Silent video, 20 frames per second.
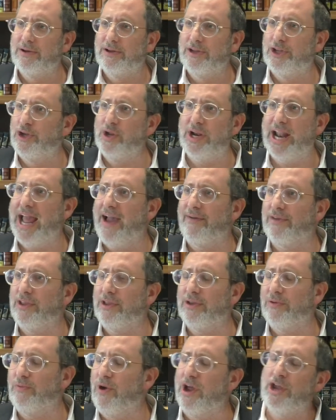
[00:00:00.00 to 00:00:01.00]
You didn't have,
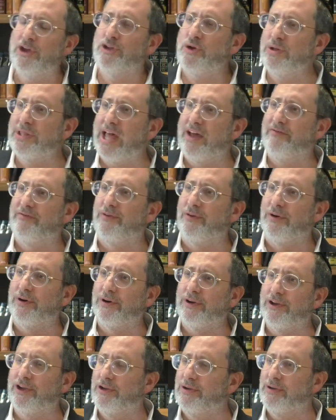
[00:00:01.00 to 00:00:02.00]
what are you doing that for?
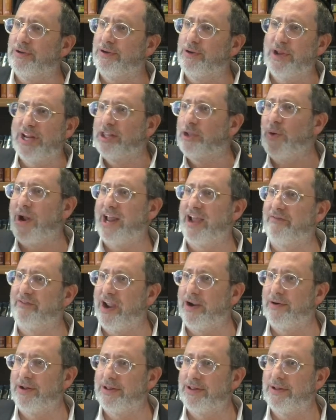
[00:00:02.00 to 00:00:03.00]
You didn't do any
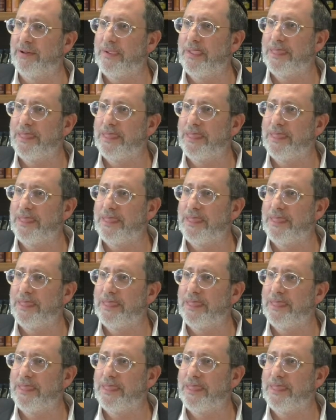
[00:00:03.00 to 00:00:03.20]
averus.